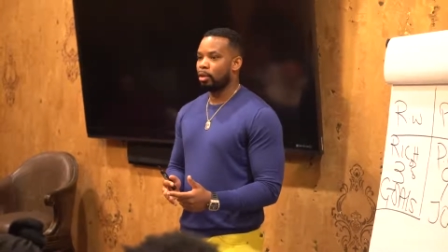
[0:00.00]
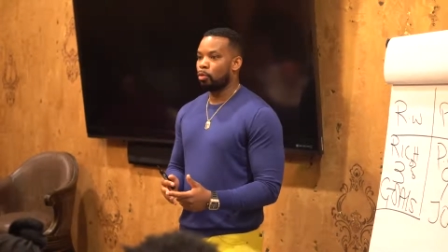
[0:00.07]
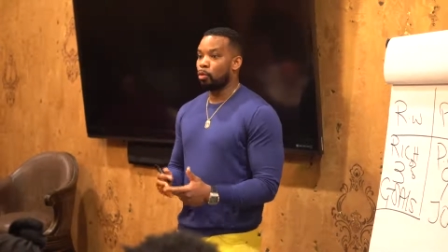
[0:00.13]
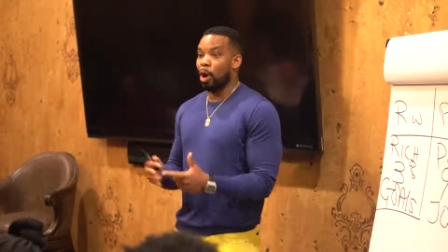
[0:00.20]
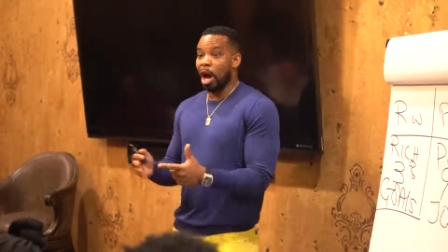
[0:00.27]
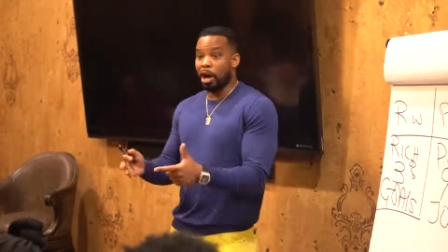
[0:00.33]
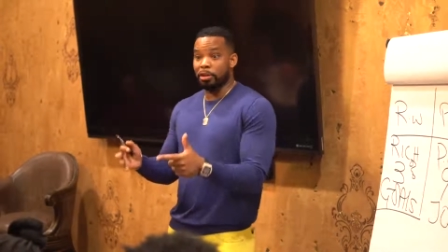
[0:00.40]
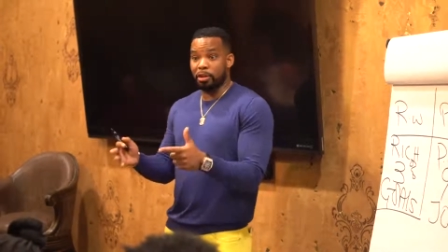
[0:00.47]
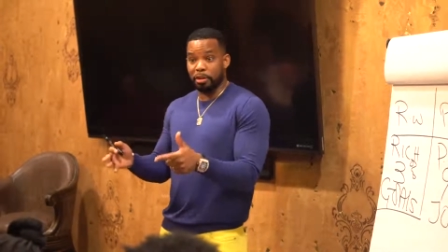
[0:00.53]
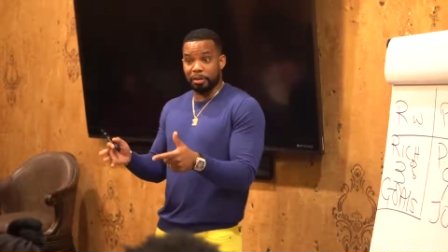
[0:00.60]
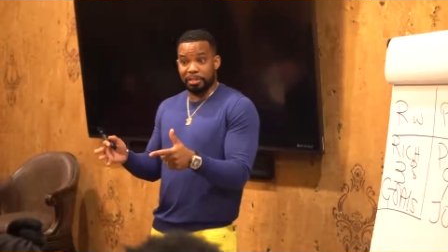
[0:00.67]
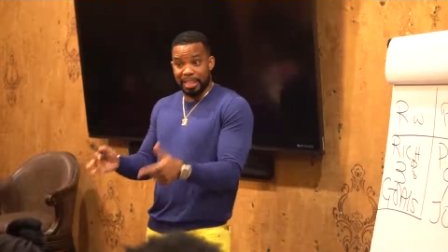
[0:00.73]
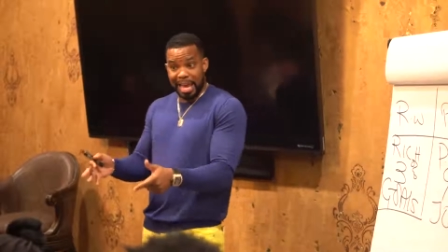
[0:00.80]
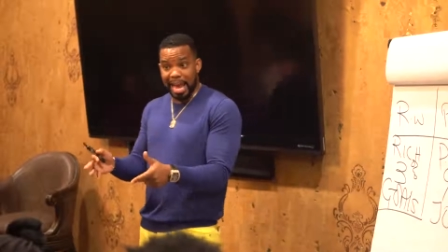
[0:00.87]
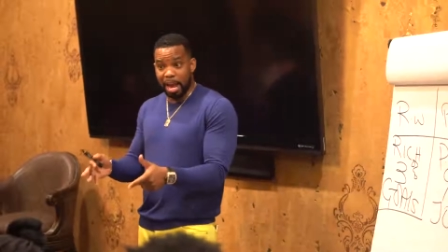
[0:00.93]
While you're
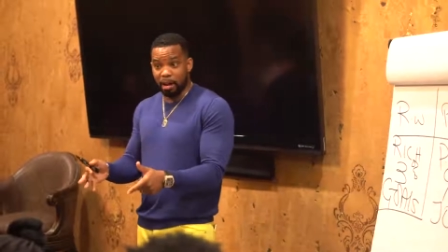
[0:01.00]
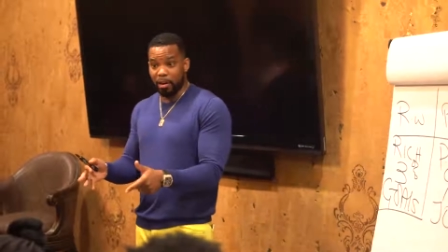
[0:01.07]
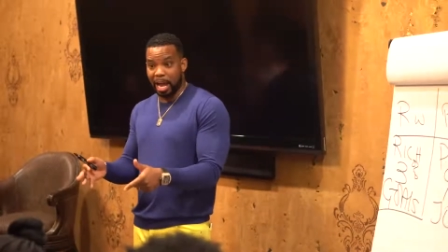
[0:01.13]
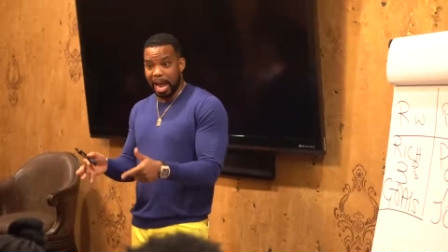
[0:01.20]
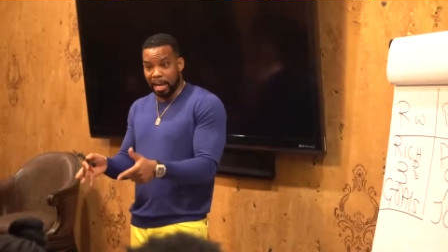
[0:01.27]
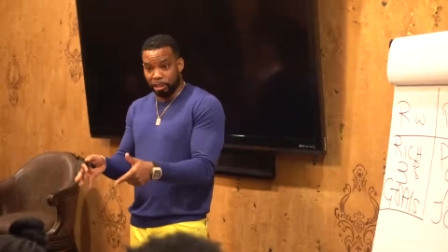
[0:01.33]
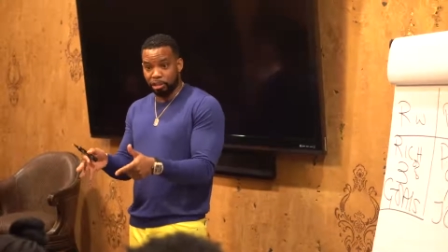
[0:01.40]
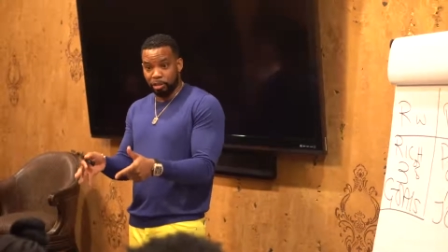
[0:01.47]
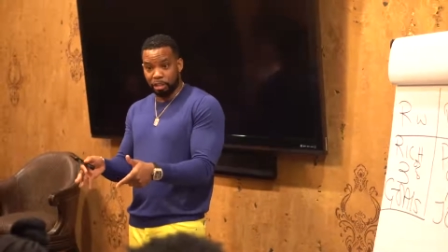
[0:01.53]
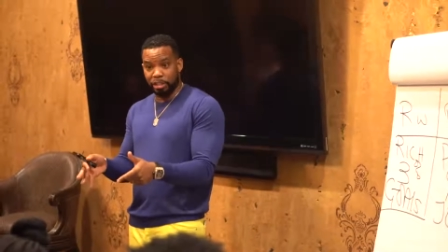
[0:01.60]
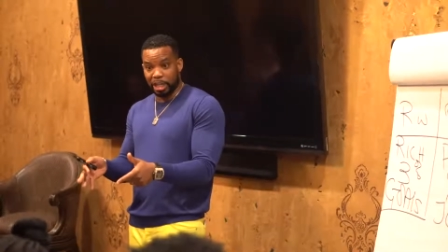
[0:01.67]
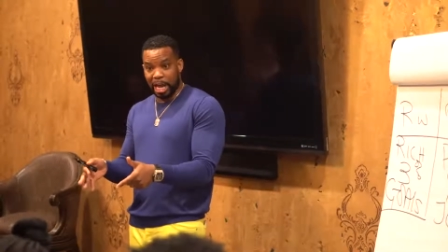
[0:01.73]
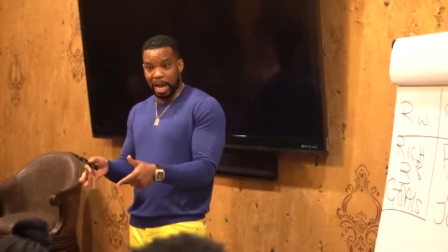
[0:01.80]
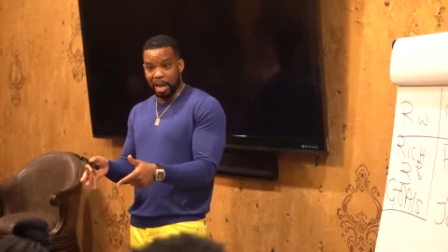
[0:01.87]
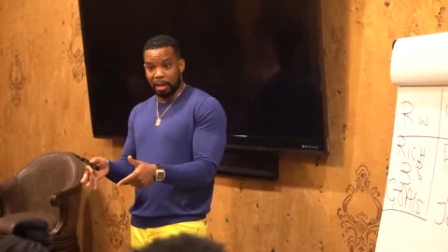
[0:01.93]
there, at your
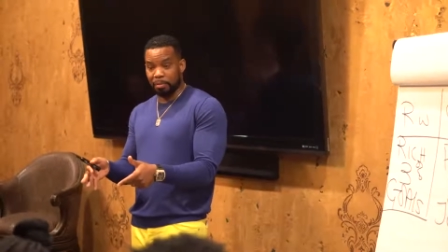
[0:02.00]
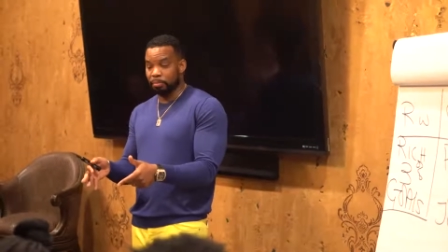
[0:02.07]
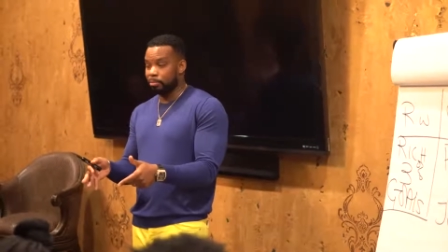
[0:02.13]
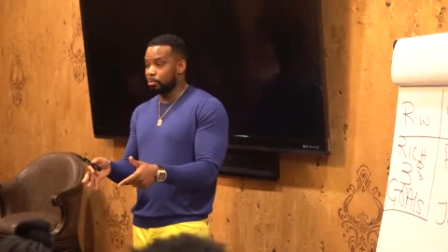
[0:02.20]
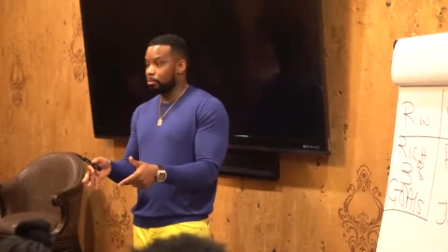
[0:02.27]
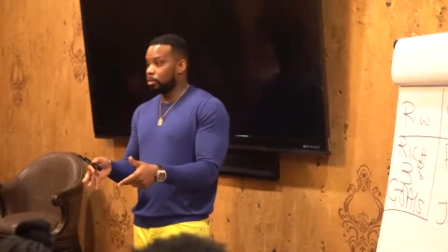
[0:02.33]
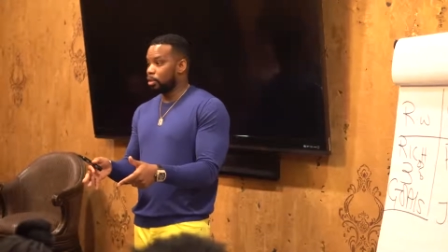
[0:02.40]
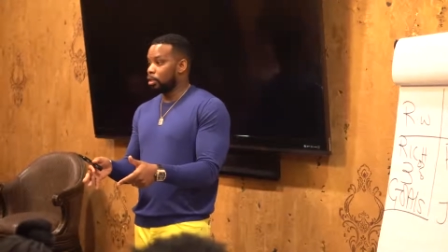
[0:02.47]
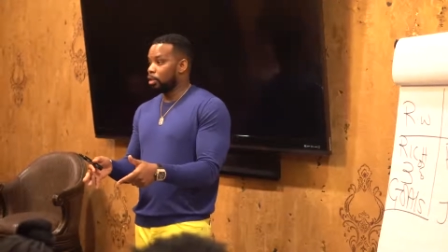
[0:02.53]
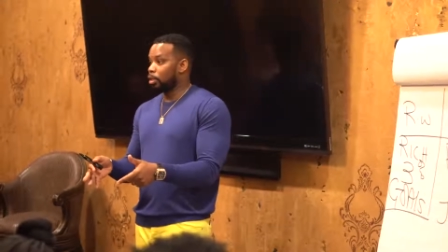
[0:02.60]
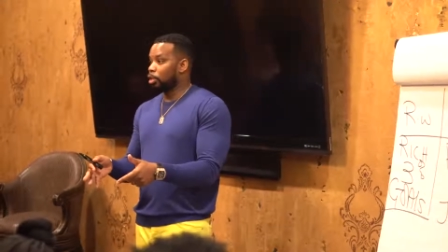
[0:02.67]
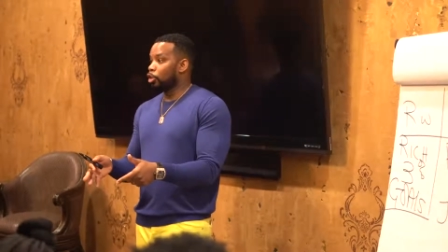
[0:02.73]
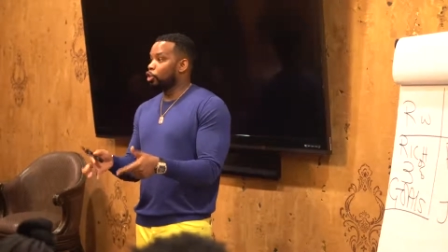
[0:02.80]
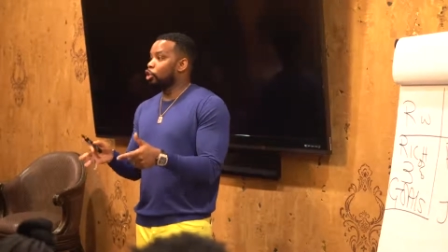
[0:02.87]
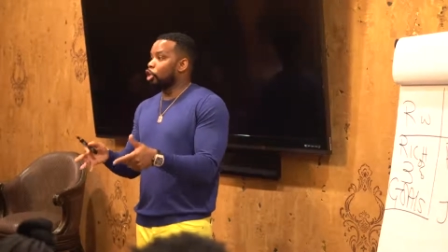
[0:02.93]
job,
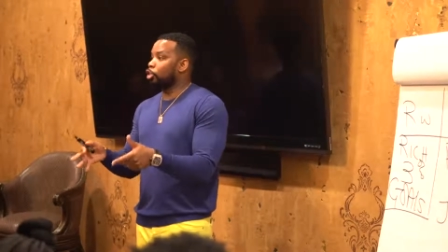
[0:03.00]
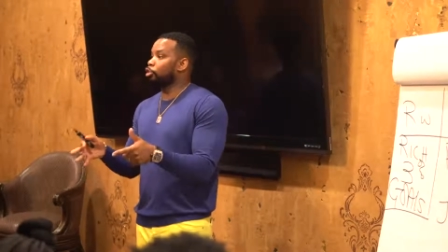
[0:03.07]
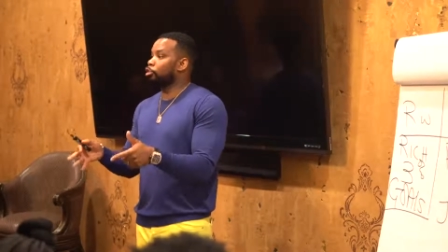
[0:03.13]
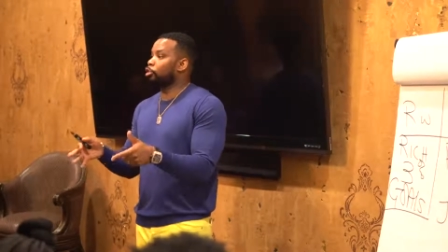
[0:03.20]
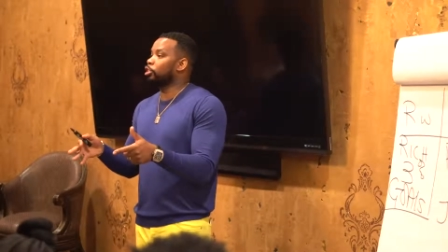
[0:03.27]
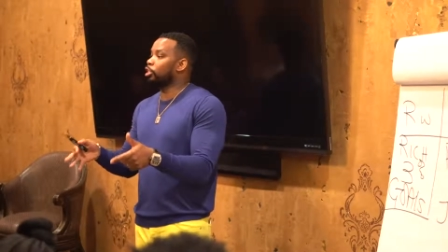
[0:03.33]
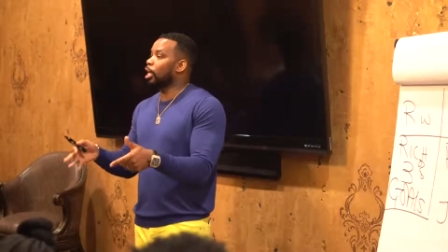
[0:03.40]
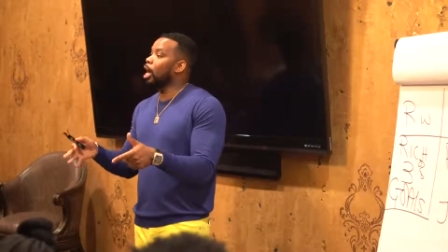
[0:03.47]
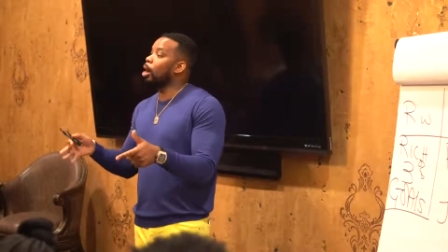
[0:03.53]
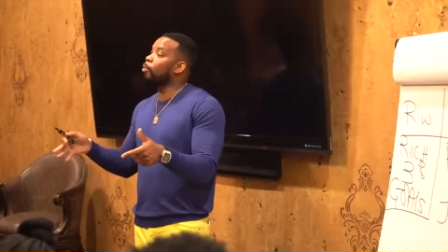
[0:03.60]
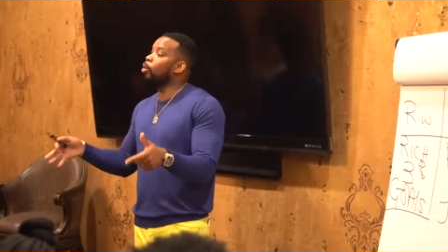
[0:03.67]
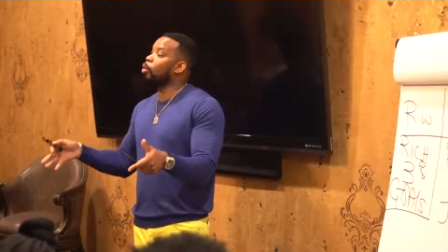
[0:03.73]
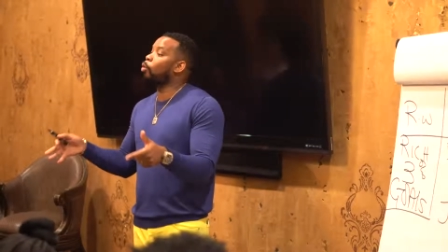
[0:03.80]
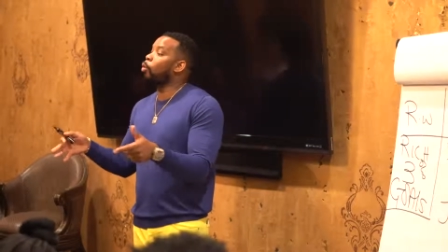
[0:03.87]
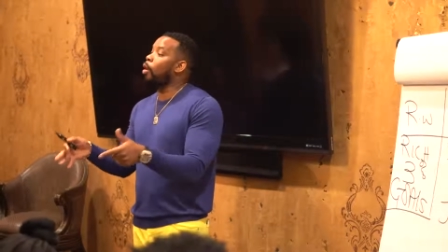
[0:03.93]
does your
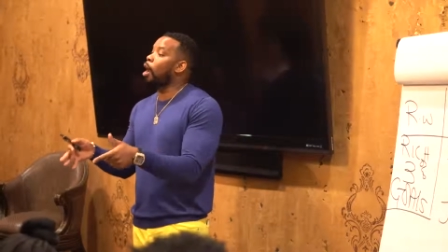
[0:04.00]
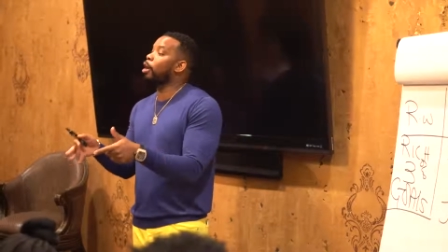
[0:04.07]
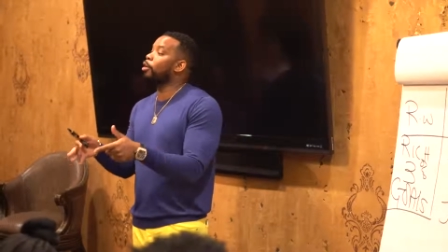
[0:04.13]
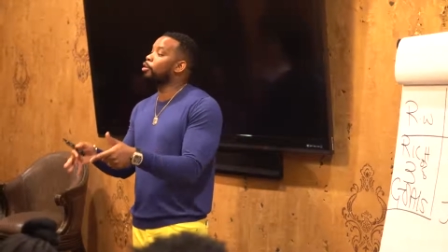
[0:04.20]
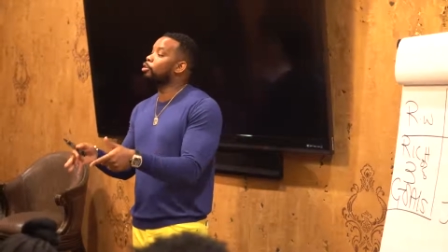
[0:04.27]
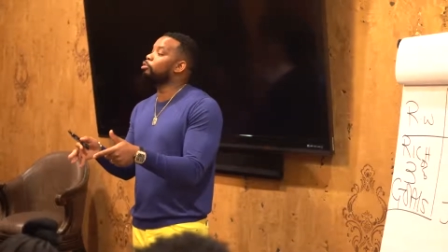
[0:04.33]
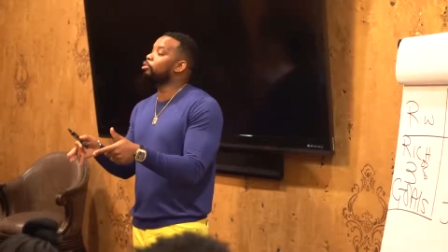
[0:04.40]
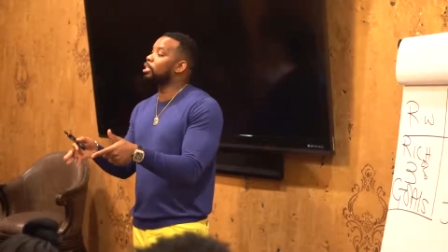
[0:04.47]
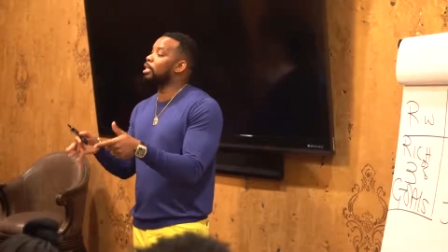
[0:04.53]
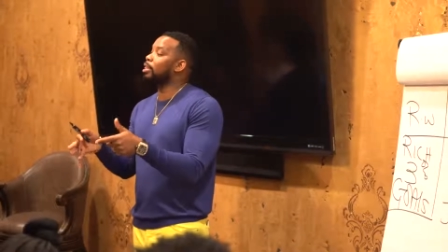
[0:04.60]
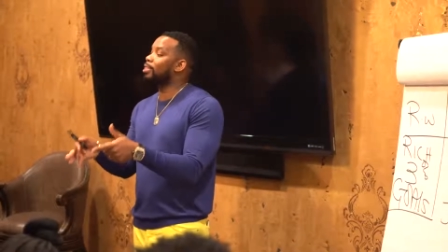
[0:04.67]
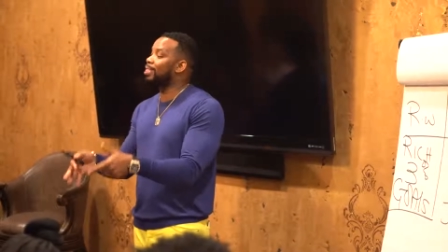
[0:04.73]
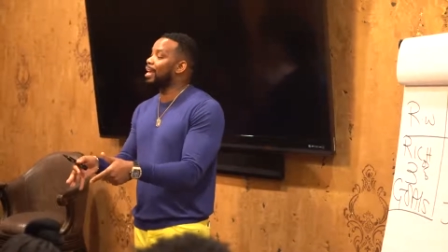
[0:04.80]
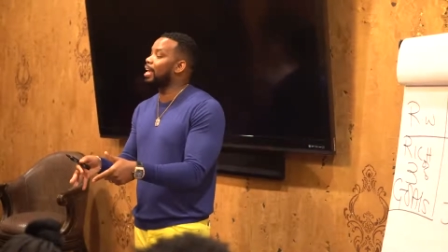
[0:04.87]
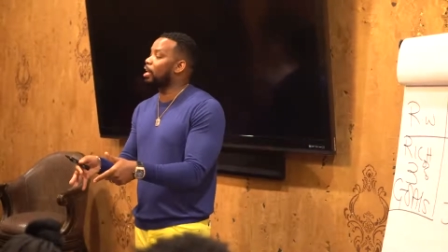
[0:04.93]
job require you to
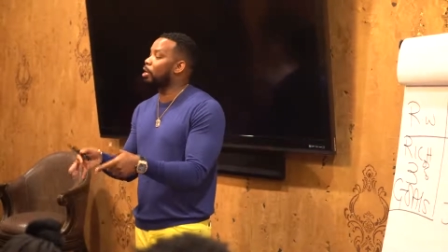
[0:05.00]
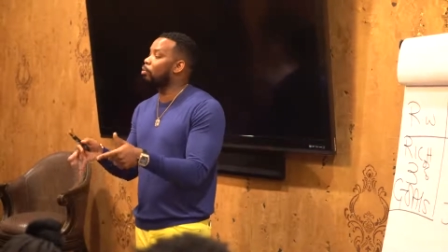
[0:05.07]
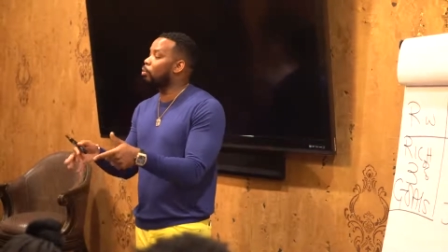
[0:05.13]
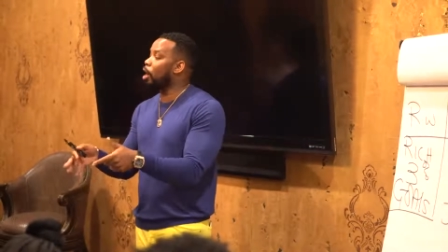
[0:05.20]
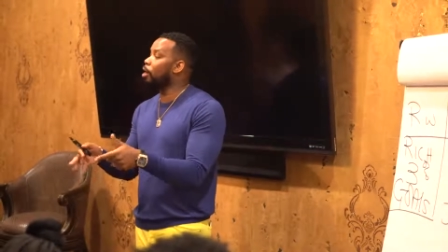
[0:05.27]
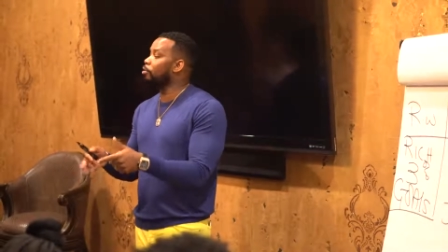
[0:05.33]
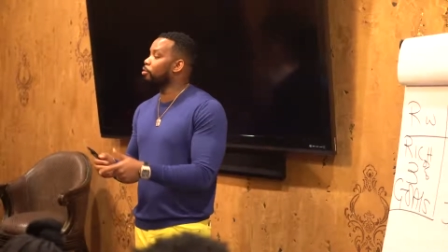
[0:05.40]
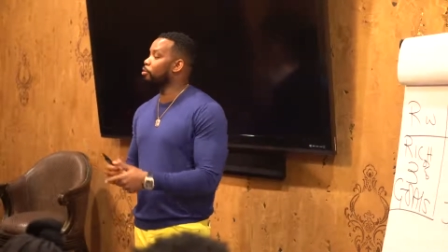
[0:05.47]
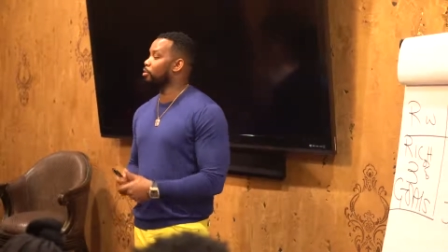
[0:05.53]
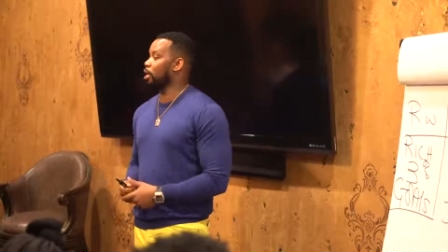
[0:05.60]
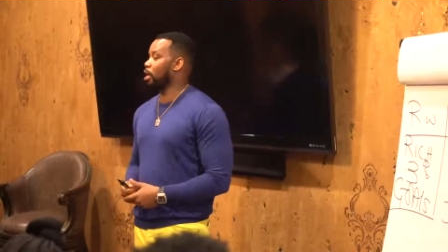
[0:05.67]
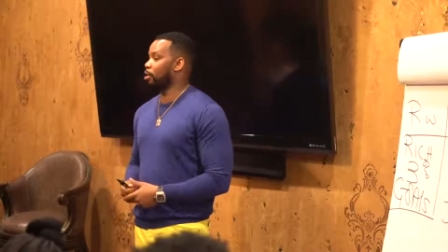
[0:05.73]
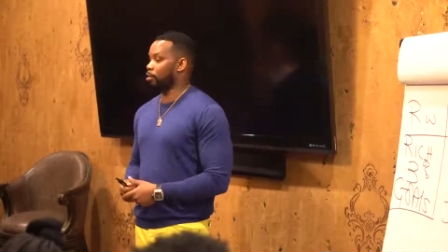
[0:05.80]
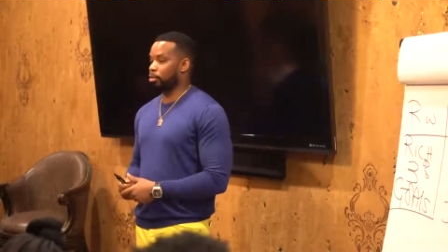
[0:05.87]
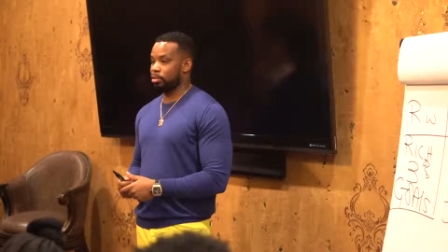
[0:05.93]
think while you're
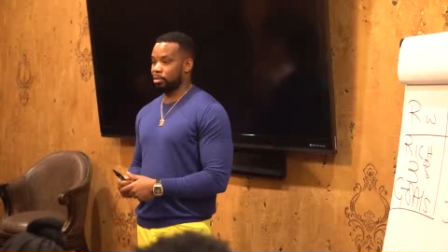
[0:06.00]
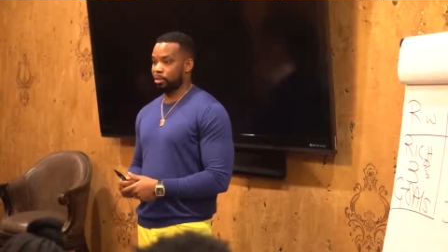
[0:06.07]
there?